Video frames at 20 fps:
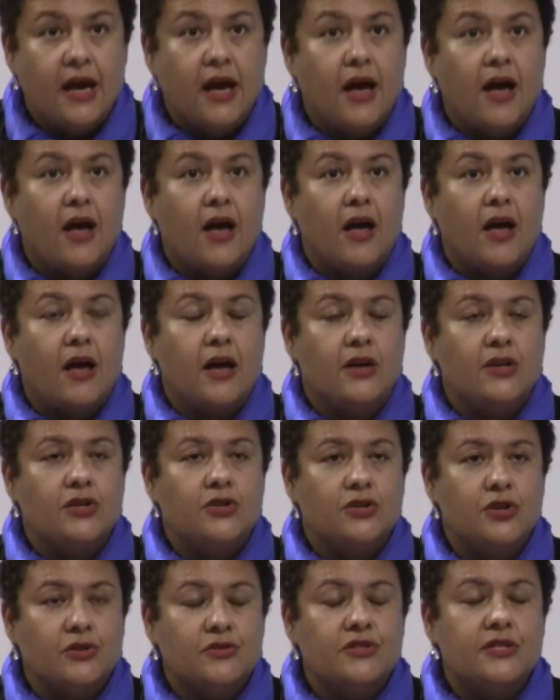Uh,
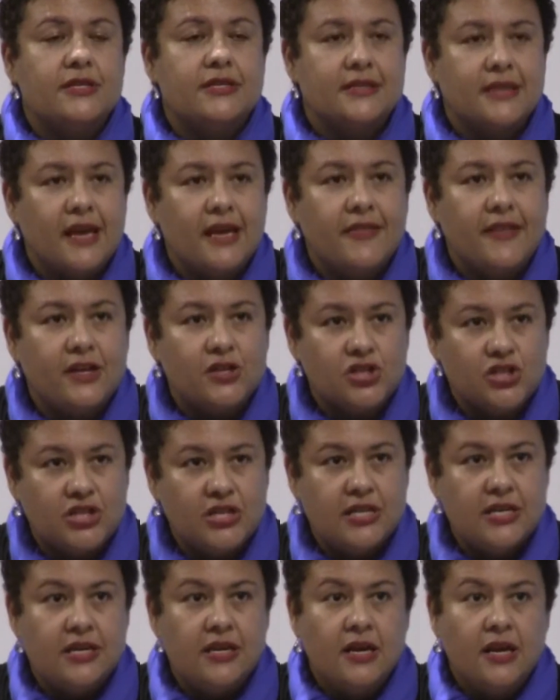you know, to say that
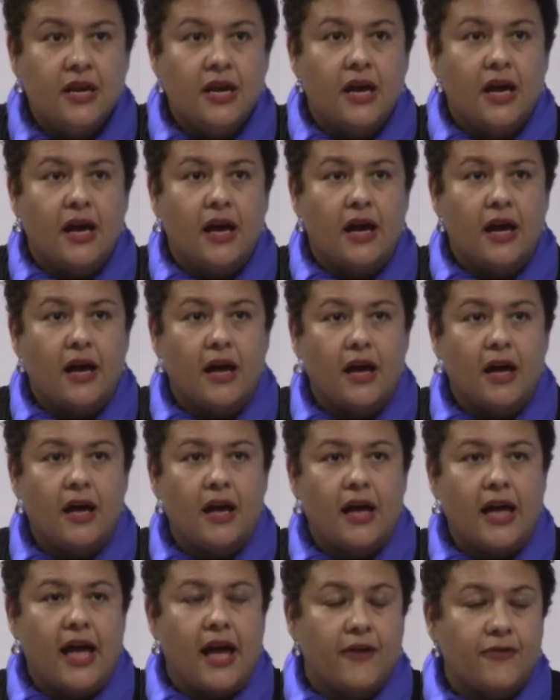she,
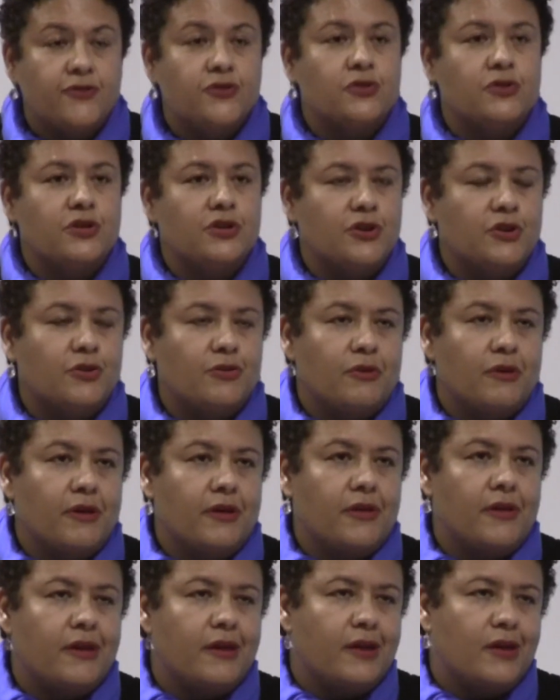uh, after, you know,
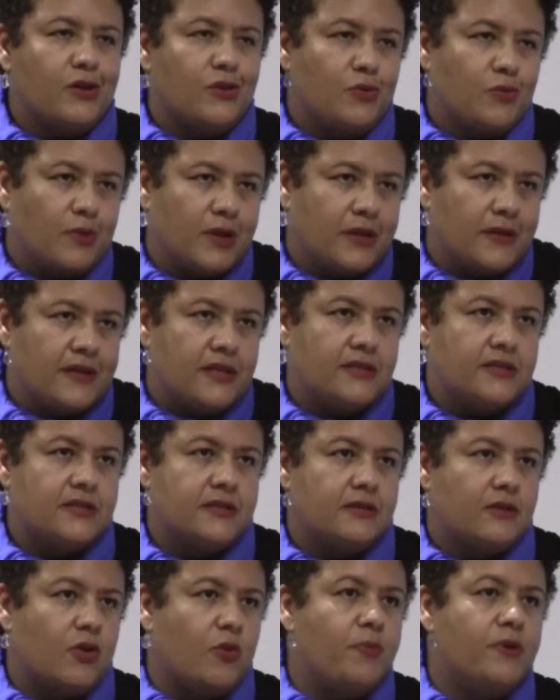you read
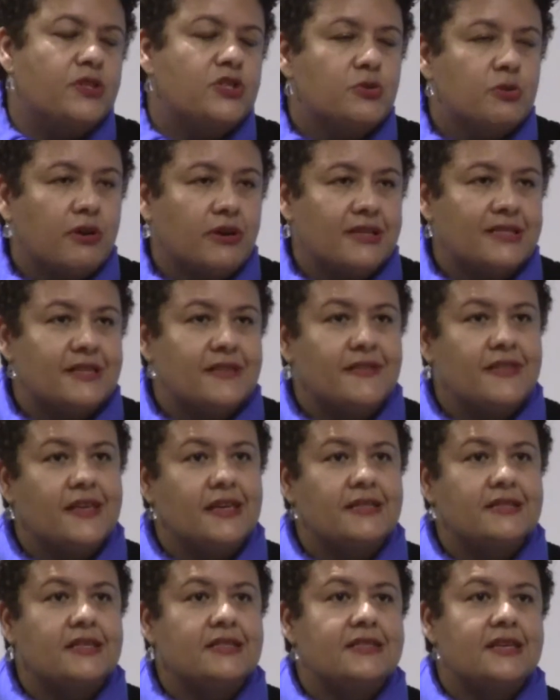these obituaries and
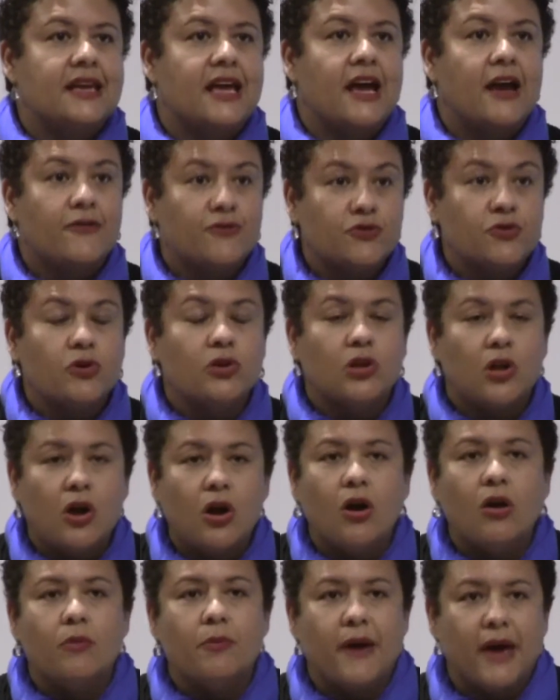things that say after a
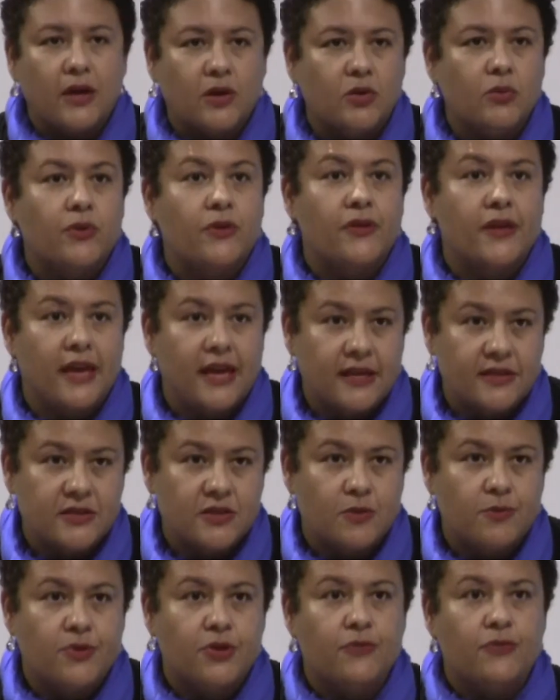long battle with
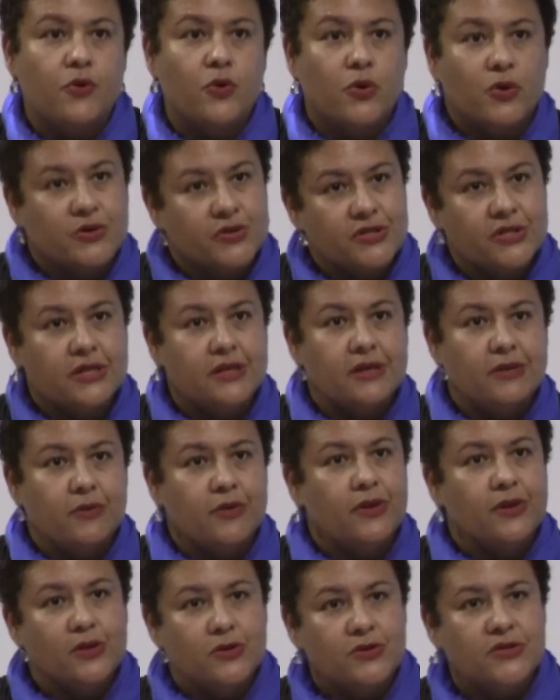cancer, but of course
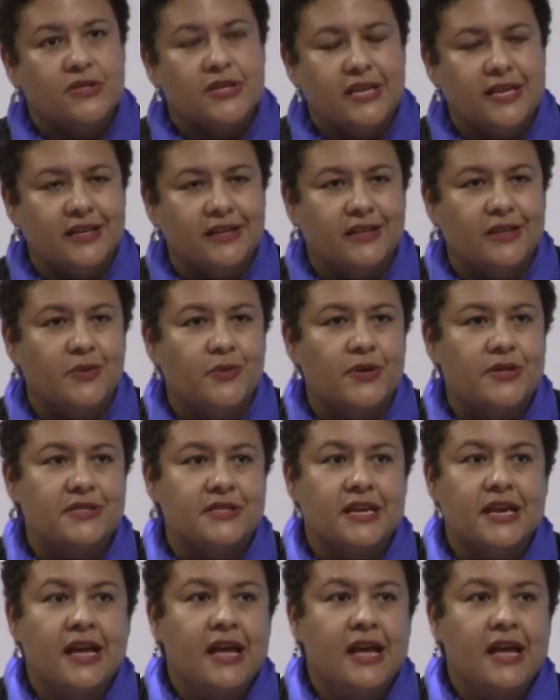with Lucille it was